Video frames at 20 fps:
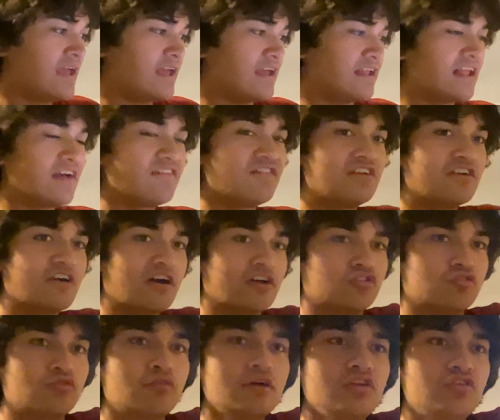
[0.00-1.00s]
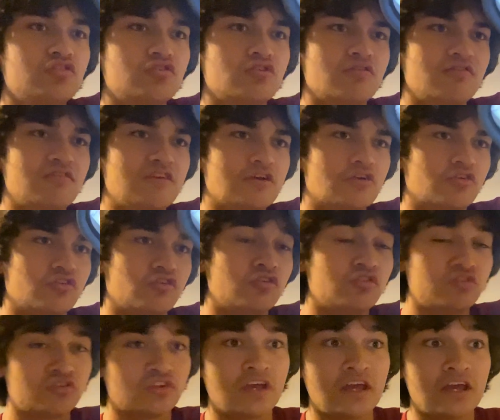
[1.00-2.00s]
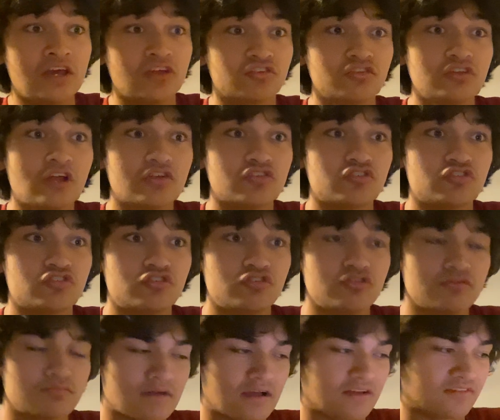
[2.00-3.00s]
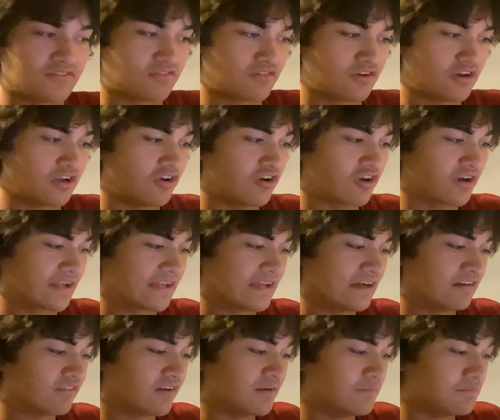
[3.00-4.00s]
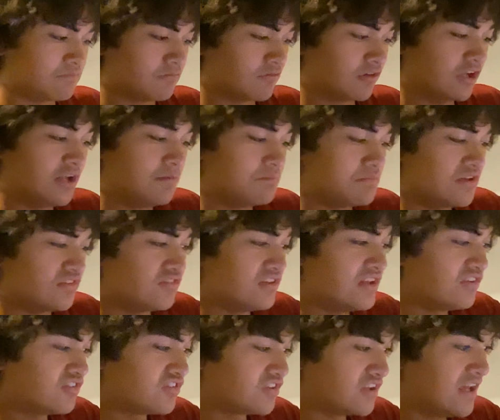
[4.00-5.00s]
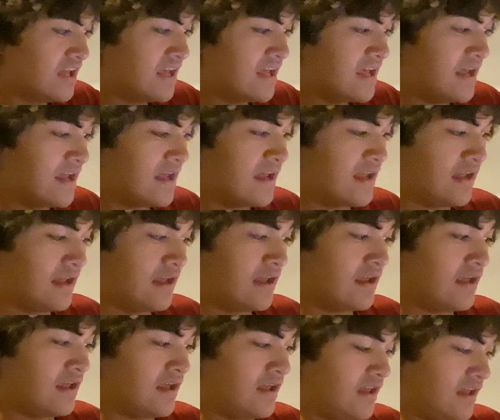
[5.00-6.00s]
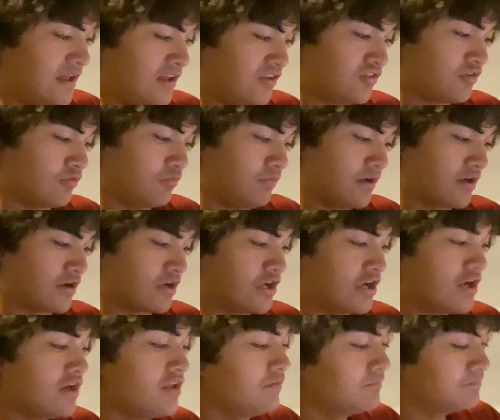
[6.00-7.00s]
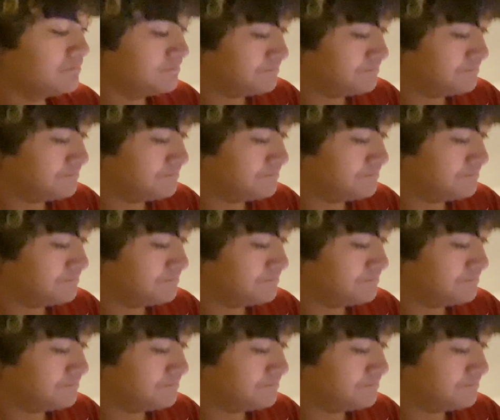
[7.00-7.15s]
And that video got 22 views. So not too bad for an art gallery running business. So we are good.